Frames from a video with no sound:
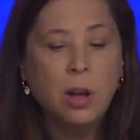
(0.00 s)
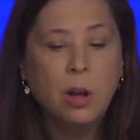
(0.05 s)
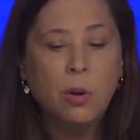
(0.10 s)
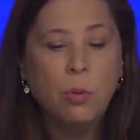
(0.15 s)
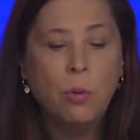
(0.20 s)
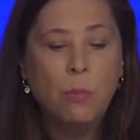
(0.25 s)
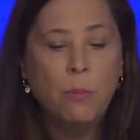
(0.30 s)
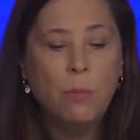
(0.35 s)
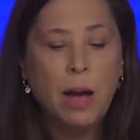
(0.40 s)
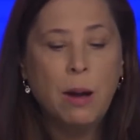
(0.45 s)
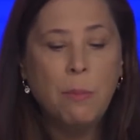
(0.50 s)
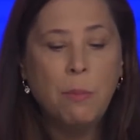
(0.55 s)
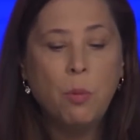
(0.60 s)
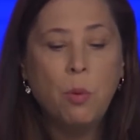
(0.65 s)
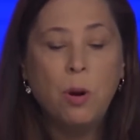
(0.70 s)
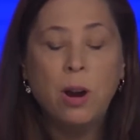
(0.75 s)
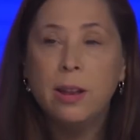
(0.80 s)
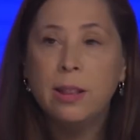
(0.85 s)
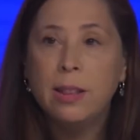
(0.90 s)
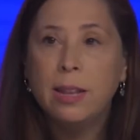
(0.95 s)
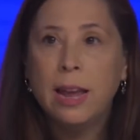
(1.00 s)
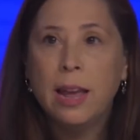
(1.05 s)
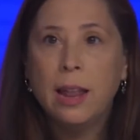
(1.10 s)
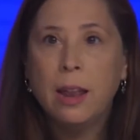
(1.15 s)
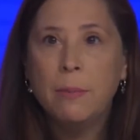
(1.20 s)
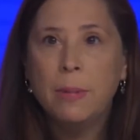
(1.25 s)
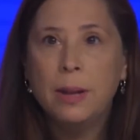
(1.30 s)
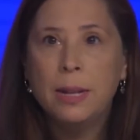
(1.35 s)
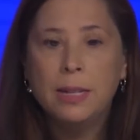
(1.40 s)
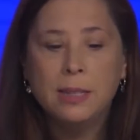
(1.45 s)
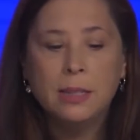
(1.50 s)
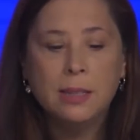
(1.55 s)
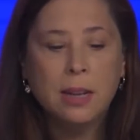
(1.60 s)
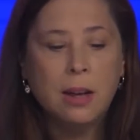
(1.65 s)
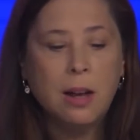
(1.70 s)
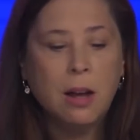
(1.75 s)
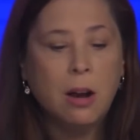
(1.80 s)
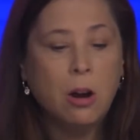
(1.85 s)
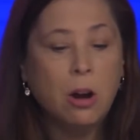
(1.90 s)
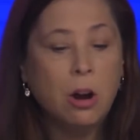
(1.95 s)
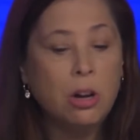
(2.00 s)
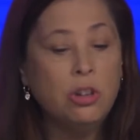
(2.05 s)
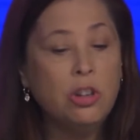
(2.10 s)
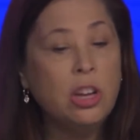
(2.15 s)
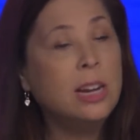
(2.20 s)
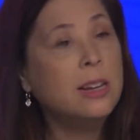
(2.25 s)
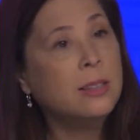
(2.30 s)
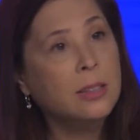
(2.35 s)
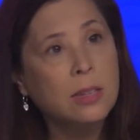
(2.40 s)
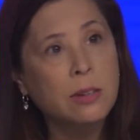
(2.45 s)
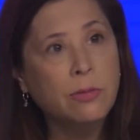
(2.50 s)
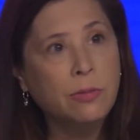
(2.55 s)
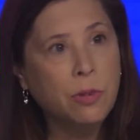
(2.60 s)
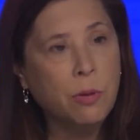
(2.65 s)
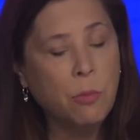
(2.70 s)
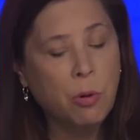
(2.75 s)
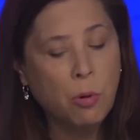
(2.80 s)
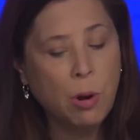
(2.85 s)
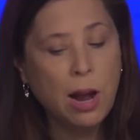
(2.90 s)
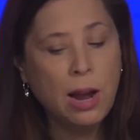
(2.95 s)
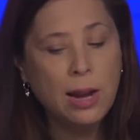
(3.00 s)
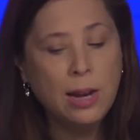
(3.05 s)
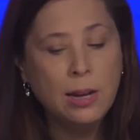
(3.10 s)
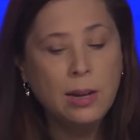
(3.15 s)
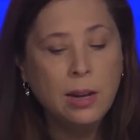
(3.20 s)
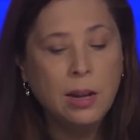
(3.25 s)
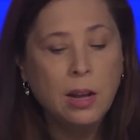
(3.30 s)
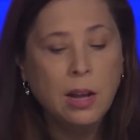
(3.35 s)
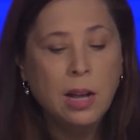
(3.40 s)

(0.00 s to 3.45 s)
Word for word: will map where the elements uh, are jettisoned from Orion,